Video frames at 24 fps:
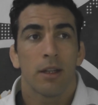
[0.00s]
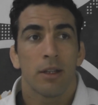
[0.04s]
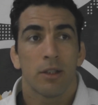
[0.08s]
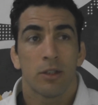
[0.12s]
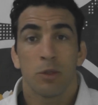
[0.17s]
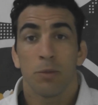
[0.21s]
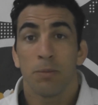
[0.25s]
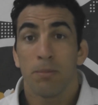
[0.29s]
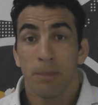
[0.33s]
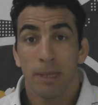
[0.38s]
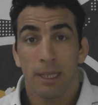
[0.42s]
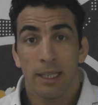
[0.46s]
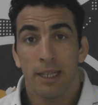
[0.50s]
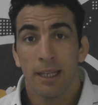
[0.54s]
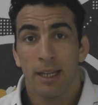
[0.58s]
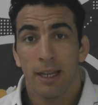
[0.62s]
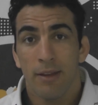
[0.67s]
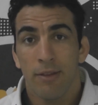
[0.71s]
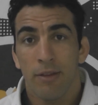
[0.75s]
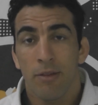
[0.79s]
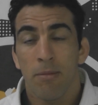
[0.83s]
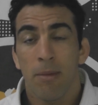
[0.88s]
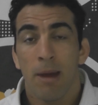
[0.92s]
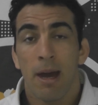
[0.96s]
submitting
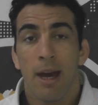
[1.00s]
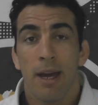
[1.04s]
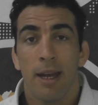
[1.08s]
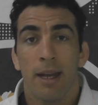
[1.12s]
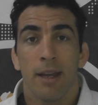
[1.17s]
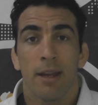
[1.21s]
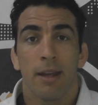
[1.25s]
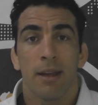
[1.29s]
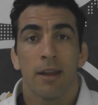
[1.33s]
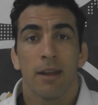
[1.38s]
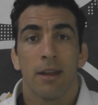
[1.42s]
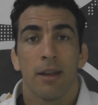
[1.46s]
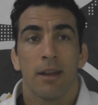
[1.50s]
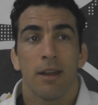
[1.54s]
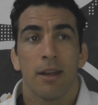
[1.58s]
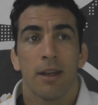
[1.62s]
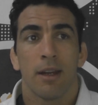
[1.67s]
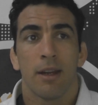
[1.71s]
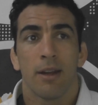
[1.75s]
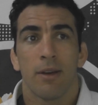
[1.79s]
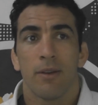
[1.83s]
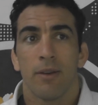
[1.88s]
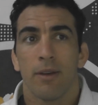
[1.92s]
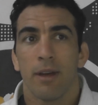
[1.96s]
everybody.
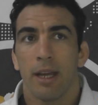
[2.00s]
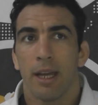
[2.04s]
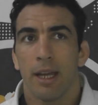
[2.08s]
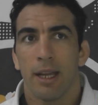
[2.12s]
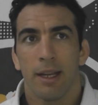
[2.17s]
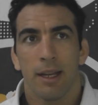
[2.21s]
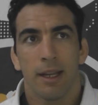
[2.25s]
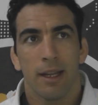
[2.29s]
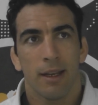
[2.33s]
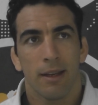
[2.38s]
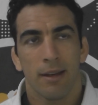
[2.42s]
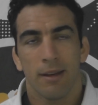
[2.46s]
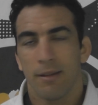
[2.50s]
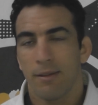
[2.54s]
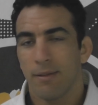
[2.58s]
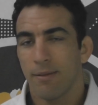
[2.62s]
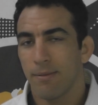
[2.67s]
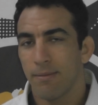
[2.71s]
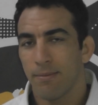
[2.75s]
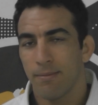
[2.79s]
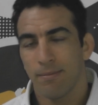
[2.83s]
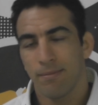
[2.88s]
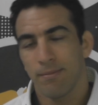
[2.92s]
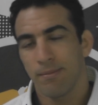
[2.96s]
You know, and then
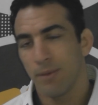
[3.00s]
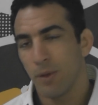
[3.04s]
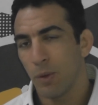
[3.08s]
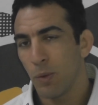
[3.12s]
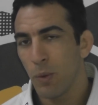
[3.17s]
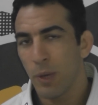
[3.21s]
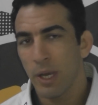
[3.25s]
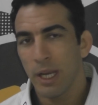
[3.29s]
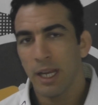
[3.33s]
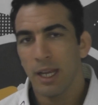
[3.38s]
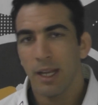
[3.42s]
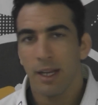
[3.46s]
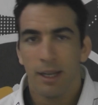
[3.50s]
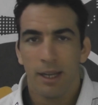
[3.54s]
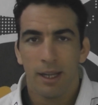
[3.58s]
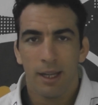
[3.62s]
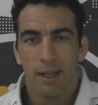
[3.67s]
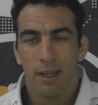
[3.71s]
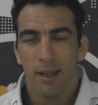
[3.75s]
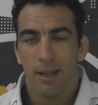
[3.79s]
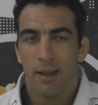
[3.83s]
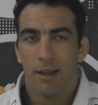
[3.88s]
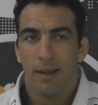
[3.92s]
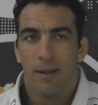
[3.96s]
winning
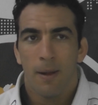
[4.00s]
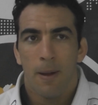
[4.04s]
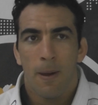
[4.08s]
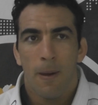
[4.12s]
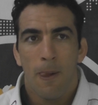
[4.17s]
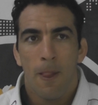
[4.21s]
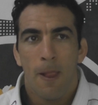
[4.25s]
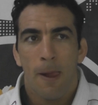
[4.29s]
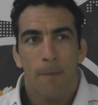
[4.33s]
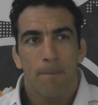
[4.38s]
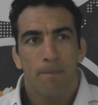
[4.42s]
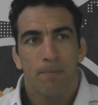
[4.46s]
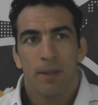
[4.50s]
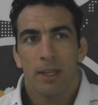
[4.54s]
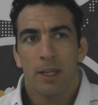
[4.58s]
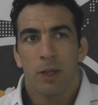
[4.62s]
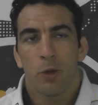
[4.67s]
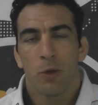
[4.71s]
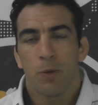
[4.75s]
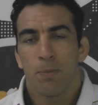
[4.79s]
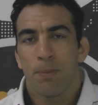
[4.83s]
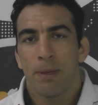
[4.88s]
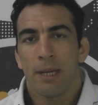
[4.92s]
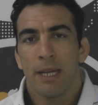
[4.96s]
the
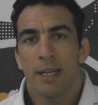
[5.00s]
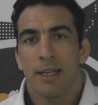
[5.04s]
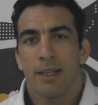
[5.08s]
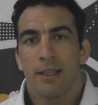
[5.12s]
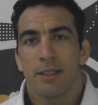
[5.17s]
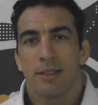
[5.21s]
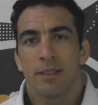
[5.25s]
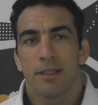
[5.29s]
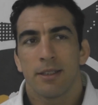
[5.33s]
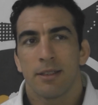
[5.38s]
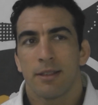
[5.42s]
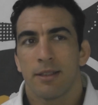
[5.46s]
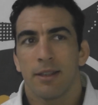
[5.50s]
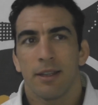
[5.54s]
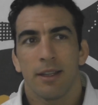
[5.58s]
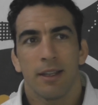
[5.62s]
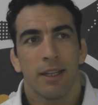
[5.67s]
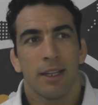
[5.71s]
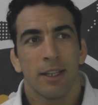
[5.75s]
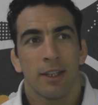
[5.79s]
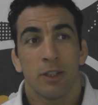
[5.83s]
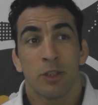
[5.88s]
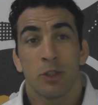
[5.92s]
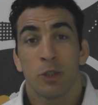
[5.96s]
Europeans
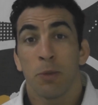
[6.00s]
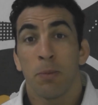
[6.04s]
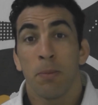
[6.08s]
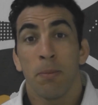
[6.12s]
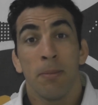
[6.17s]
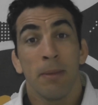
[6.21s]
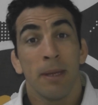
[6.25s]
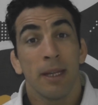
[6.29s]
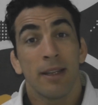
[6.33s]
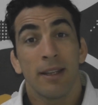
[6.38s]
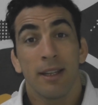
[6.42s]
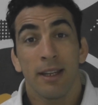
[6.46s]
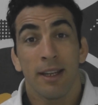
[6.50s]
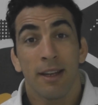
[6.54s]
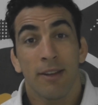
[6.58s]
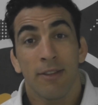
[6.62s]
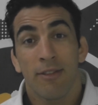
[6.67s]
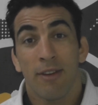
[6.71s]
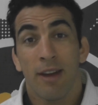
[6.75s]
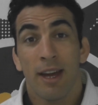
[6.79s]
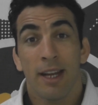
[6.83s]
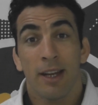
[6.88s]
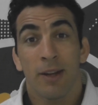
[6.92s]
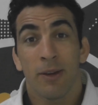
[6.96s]
and submitting the
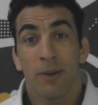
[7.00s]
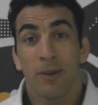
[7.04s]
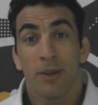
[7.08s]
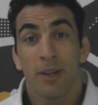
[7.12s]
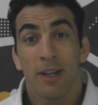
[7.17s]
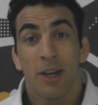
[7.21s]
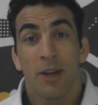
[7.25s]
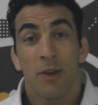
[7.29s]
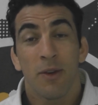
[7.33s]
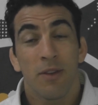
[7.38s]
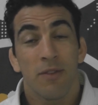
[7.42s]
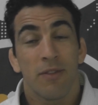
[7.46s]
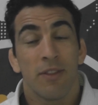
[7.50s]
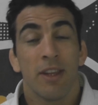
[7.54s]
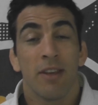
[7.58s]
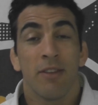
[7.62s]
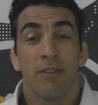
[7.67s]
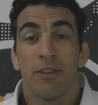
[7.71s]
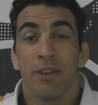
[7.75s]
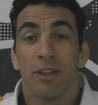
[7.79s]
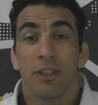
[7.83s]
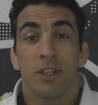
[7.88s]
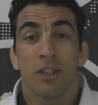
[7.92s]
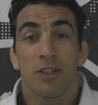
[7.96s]
final with the
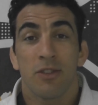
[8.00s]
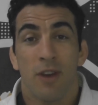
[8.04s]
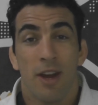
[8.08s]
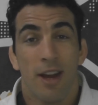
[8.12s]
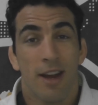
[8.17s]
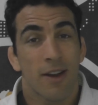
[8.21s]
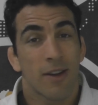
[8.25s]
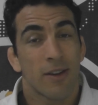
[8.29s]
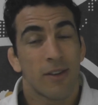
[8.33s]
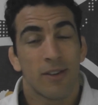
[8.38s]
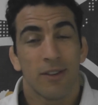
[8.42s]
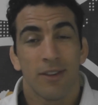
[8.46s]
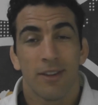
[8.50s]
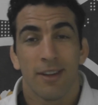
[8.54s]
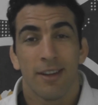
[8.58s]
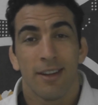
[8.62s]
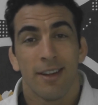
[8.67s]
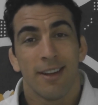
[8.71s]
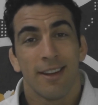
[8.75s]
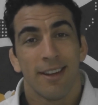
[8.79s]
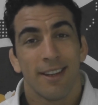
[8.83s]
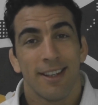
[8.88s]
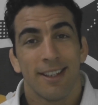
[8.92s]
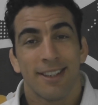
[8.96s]
inverted triangle,
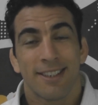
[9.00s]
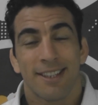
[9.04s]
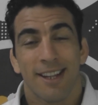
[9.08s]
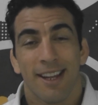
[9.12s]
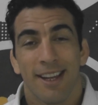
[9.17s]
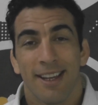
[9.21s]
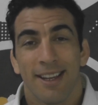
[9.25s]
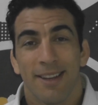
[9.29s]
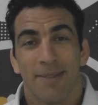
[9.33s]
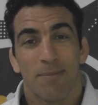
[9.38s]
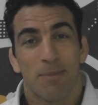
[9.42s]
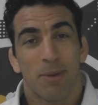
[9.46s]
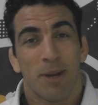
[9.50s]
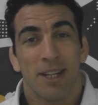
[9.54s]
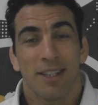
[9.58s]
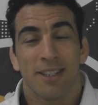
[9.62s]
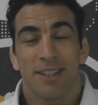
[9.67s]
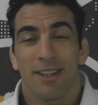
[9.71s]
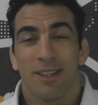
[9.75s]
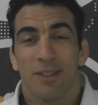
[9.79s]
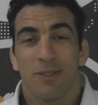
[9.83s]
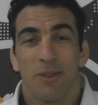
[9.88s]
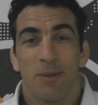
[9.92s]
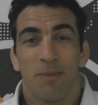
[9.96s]
it's like
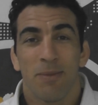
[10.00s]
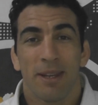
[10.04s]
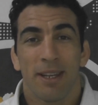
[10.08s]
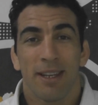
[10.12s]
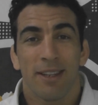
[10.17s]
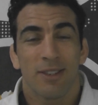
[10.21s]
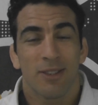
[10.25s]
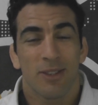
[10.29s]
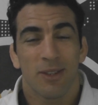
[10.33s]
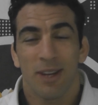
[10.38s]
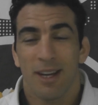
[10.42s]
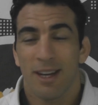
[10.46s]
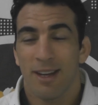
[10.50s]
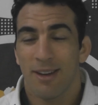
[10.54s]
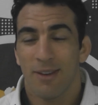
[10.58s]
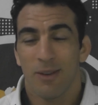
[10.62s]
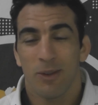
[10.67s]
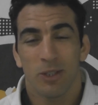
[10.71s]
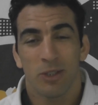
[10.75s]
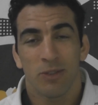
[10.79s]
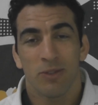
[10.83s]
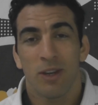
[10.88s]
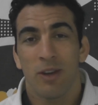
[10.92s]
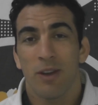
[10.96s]
priceless for me. So I
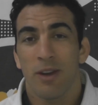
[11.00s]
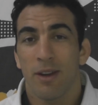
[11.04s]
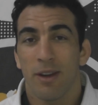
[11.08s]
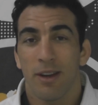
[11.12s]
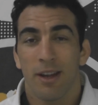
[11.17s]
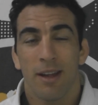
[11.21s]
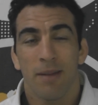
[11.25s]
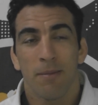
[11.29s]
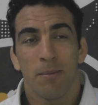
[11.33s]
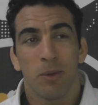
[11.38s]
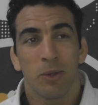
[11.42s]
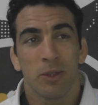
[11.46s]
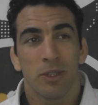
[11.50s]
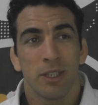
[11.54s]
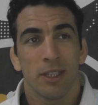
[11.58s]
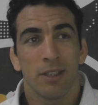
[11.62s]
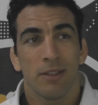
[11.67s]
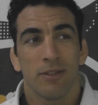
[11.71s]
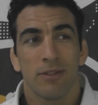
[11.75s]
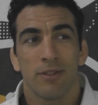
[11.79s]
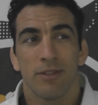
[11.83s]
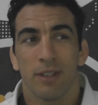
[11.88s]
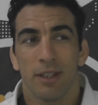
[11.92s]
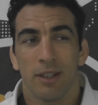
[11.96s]
was very
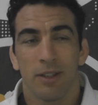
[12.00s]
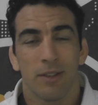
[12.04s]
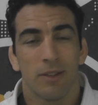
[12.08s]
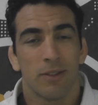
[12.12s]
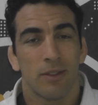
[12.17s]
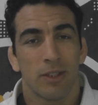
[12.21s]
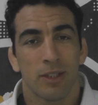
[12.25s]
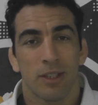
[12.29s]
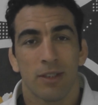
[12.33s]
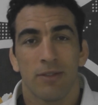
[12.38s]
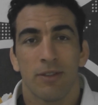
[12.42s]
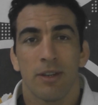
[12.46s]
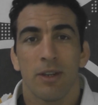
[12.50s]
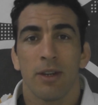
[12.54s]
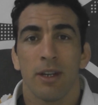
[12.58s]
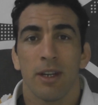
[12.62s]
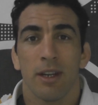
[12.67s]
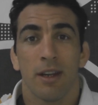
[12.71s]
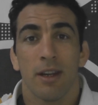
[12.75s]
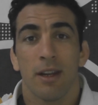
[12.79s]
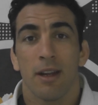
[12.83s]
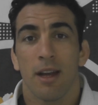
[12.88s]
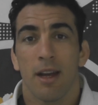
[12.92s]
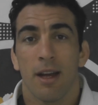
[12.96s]
emotive, you know, it was a
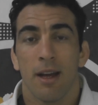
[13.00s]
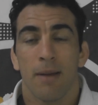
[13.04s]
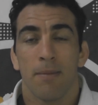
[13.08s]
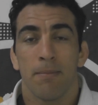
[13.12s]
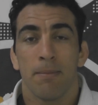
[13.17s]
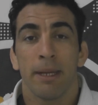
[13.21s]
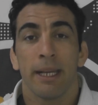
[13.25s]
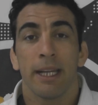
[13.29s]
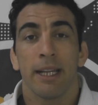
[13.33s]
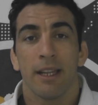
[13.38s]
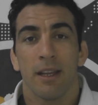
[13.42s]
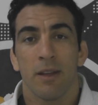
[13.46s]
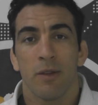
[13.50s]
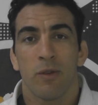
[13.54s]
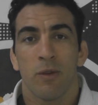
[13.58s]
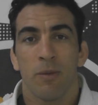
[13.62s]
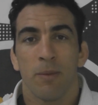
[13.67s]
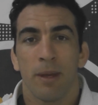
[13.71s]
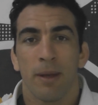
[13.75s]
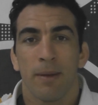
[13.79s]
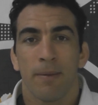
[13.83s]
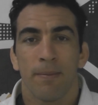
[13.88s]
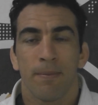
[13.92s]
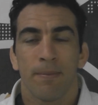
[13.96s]
very big day for
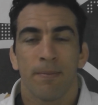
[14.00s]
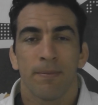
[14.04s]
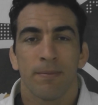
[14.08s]
me.